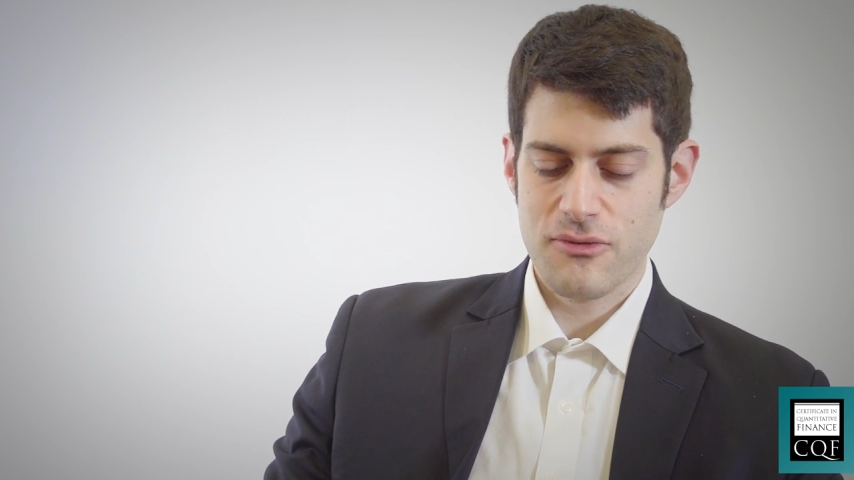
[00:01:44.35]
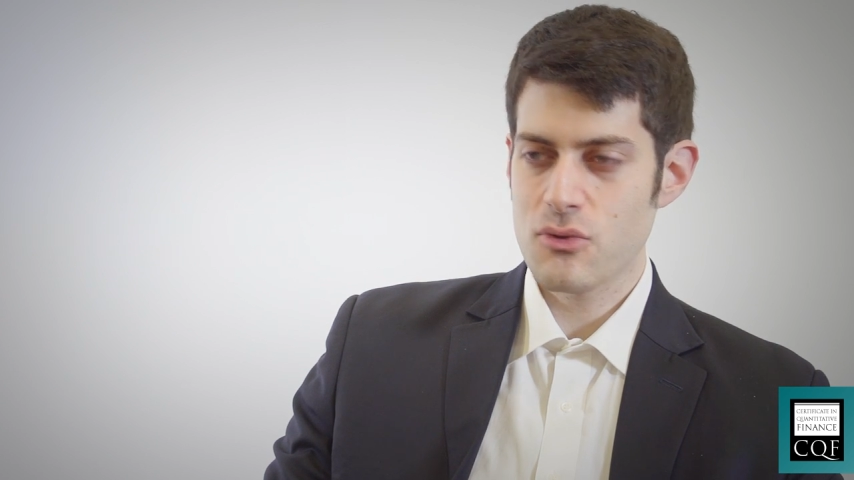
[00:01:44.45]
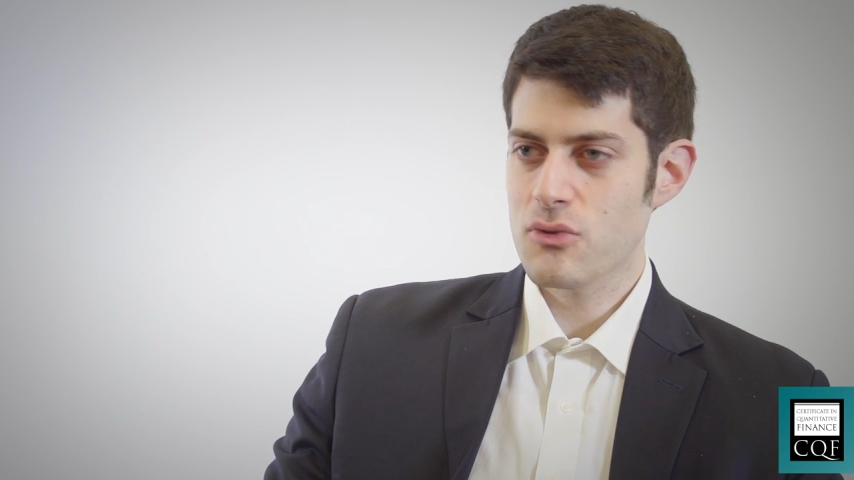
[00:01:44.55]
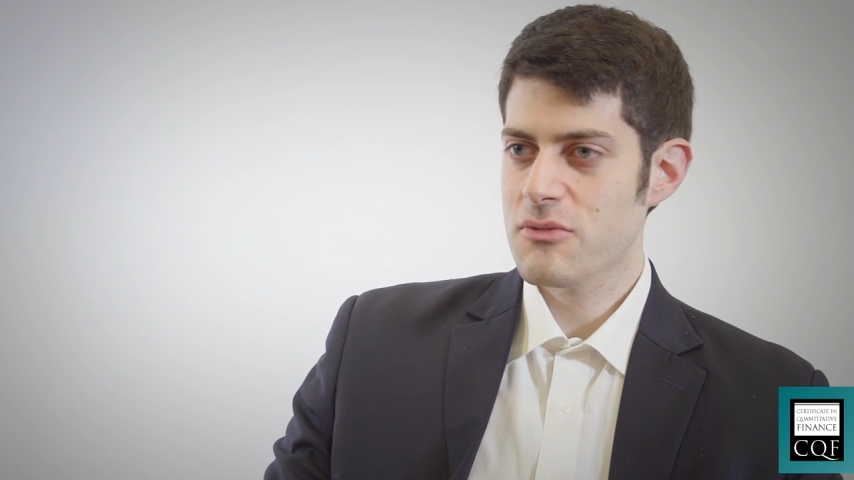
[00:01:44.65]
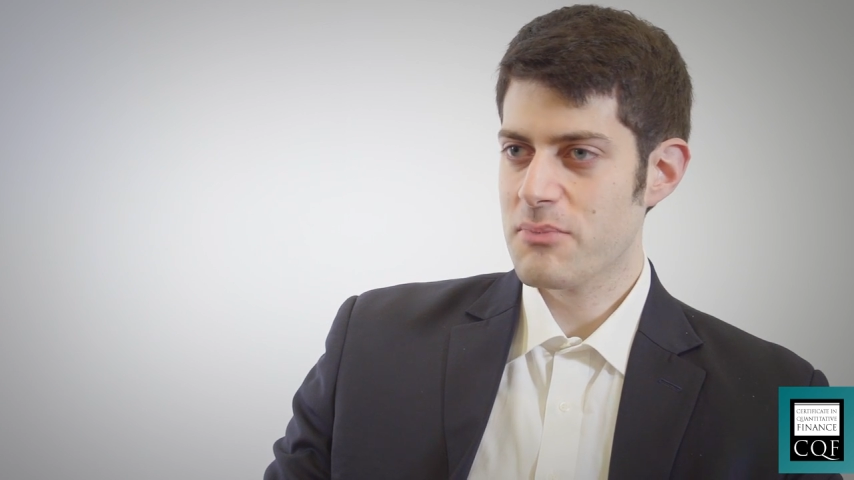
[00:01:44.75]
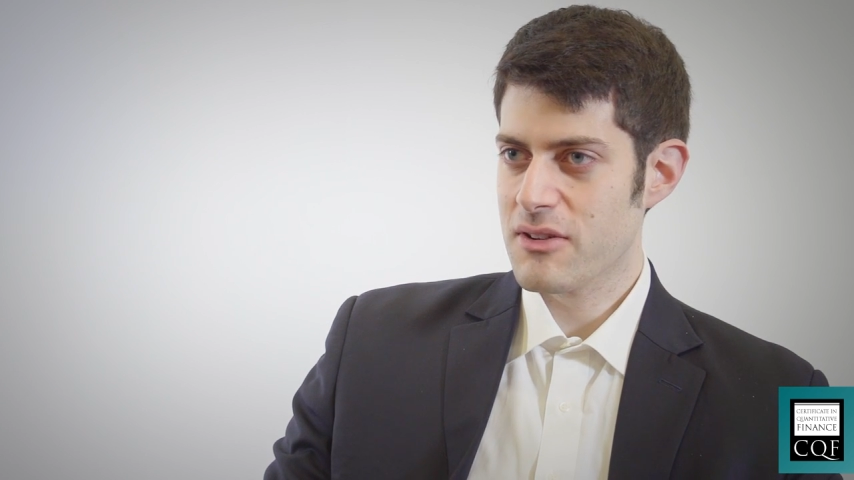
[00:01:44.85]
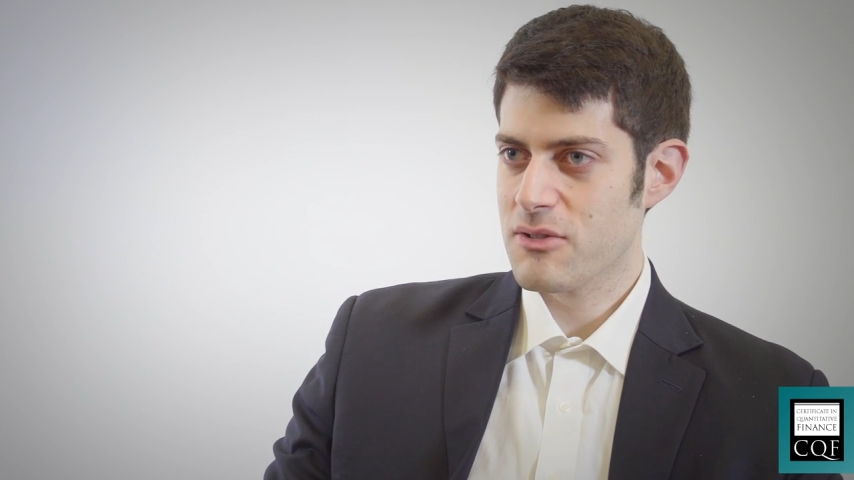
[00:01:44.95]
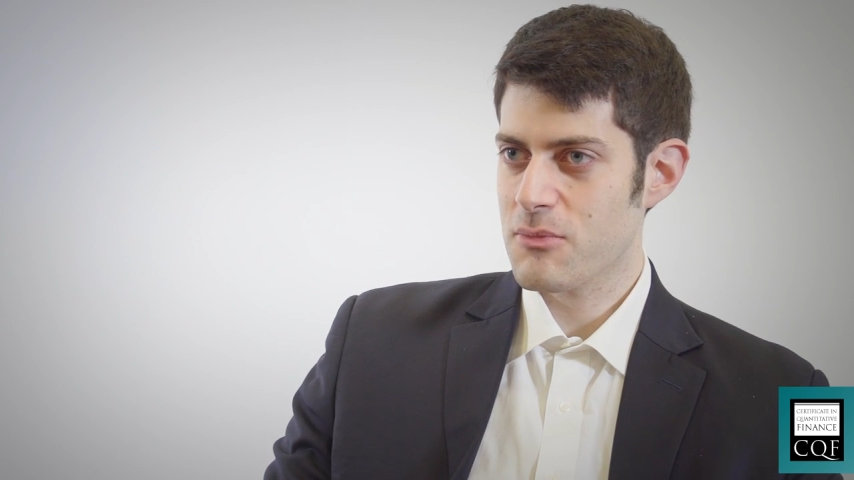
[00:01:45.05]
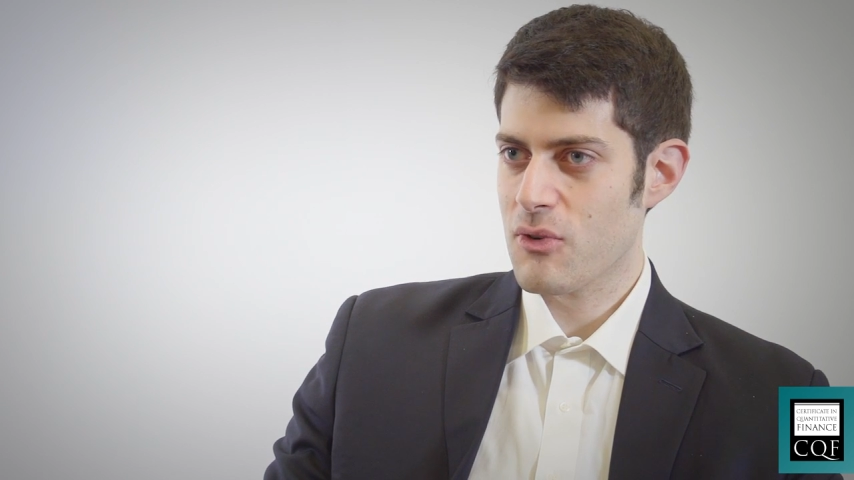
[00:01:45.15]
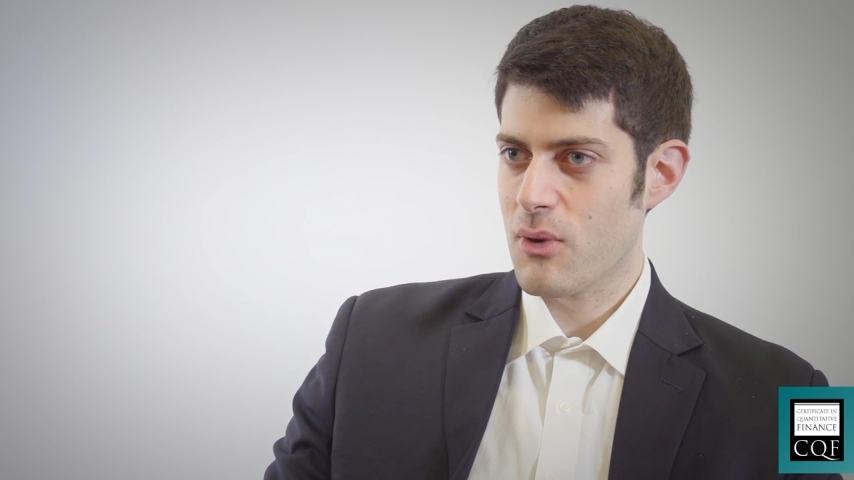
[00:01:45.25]
full
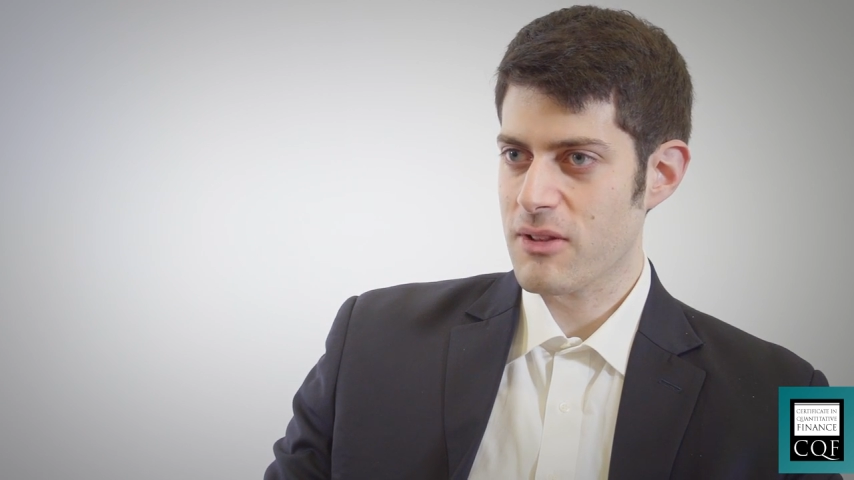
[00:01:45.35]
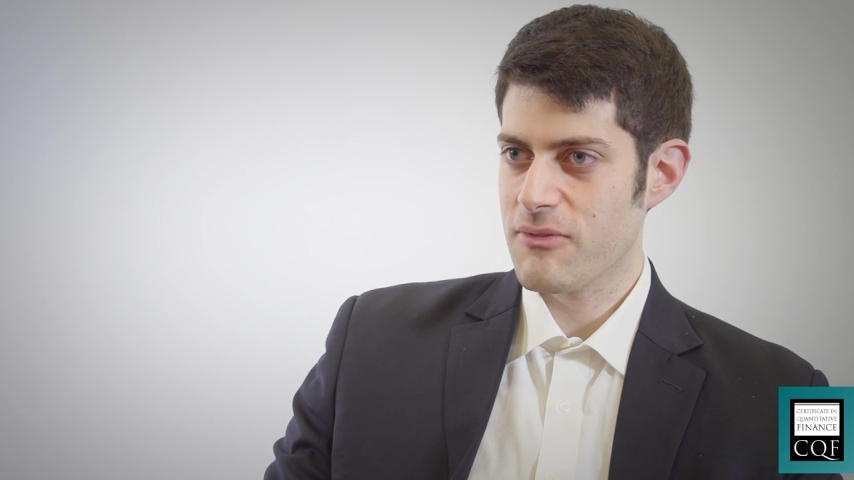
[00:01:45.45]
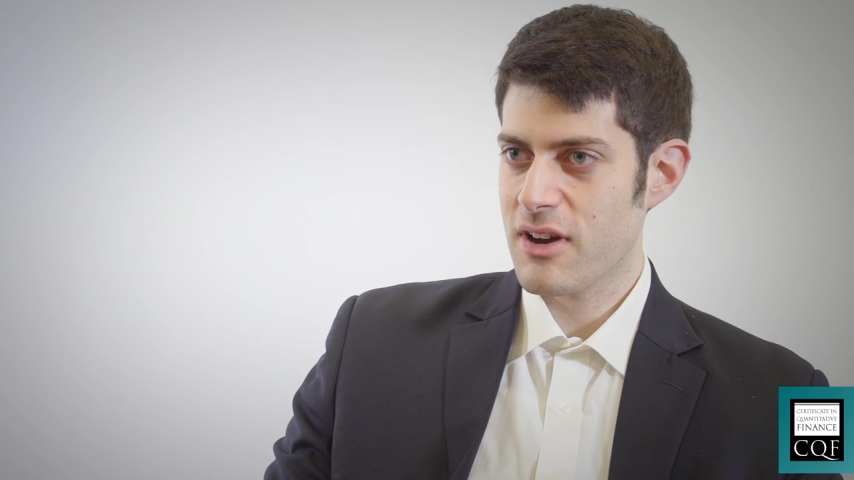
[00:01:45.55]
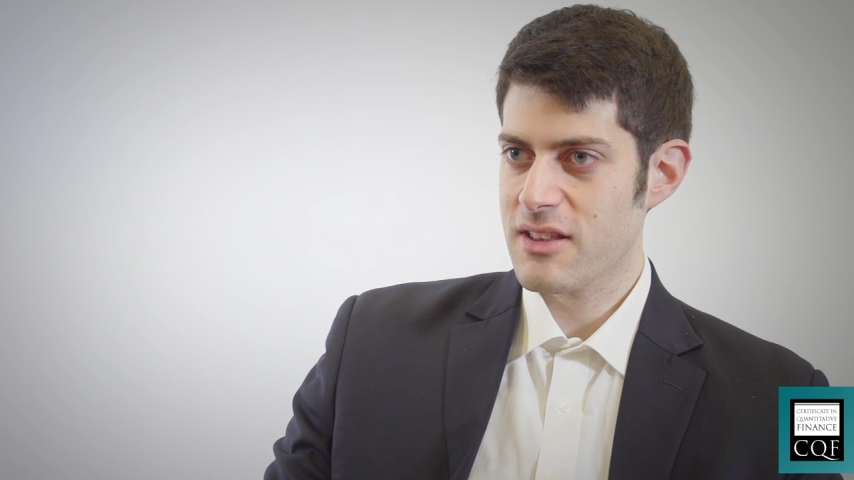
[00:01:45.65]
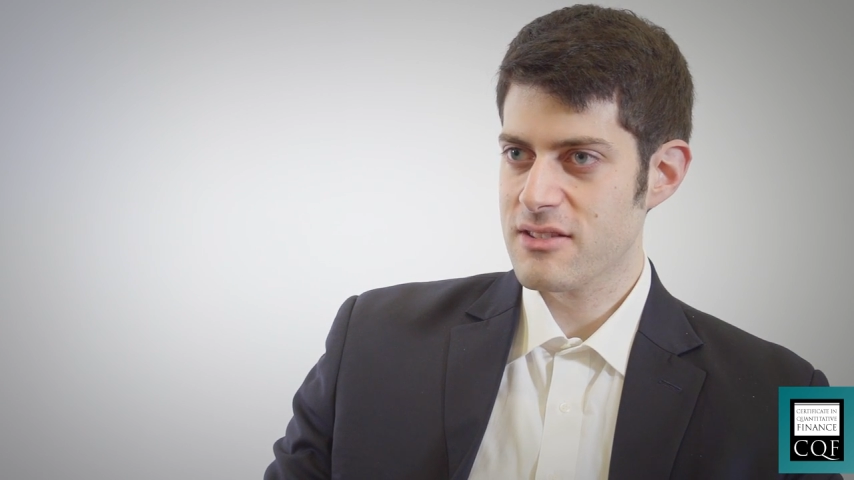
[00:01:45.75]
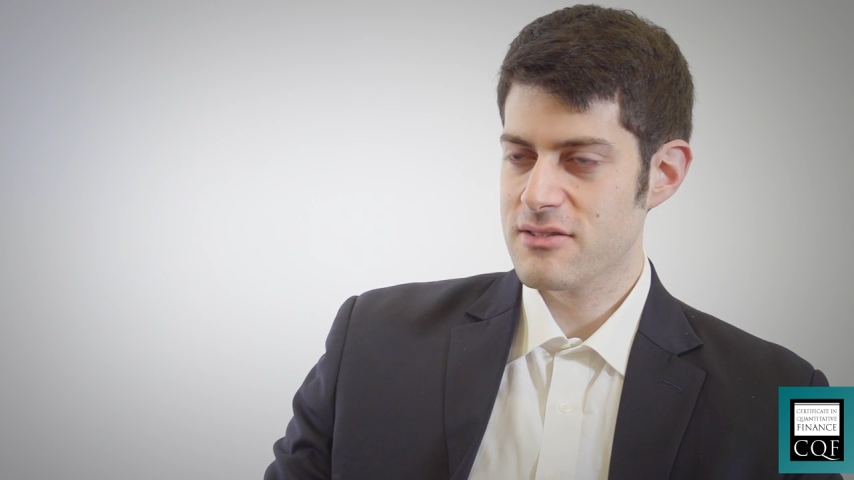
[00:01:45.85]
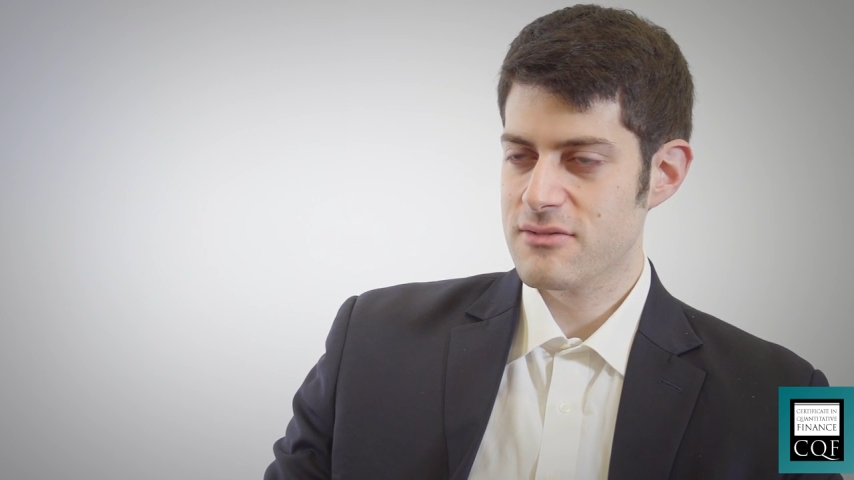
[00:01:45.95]
spectrum of quant finance,